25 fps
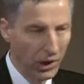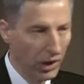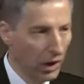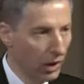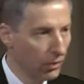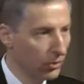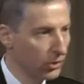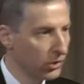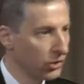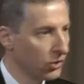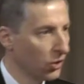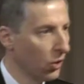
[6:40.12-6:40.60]
I
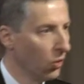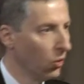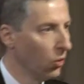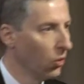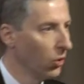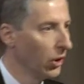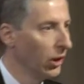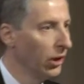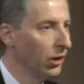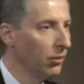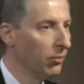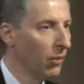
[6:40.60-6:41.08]
was
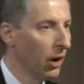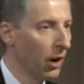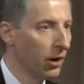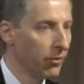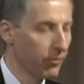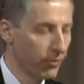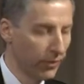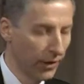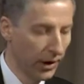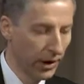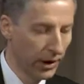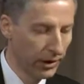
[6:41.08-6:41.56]
hawking my
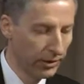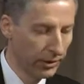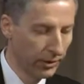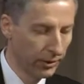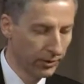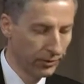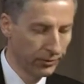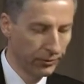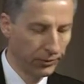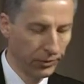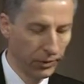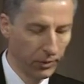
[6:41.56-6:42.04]

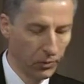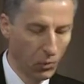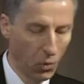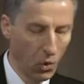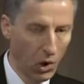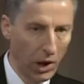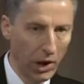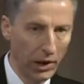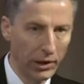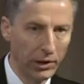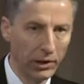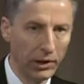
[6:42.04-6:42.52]
father from
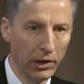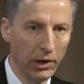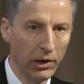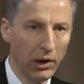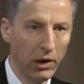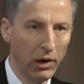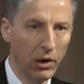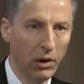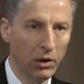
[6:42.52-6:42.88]
one